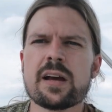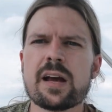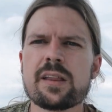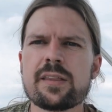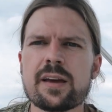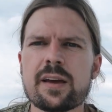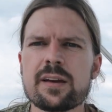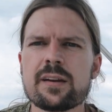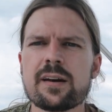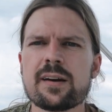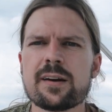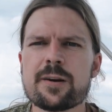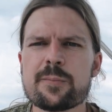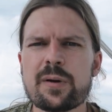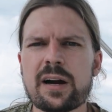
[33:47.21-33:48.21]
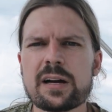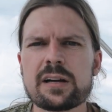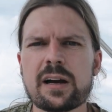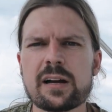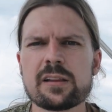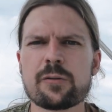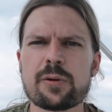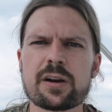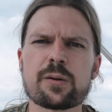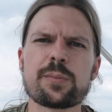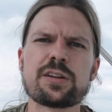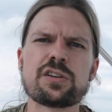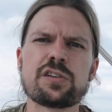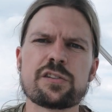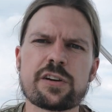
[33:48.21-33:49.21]
And then um, I highly
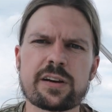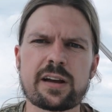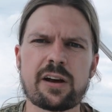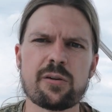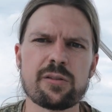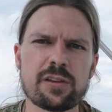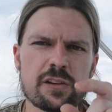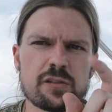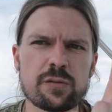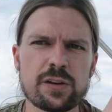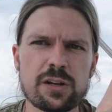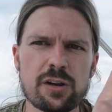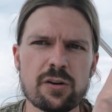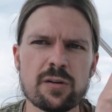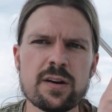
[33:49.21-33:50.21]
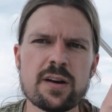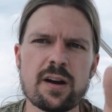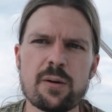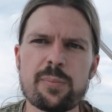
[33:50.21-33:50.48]
recommend you check out this video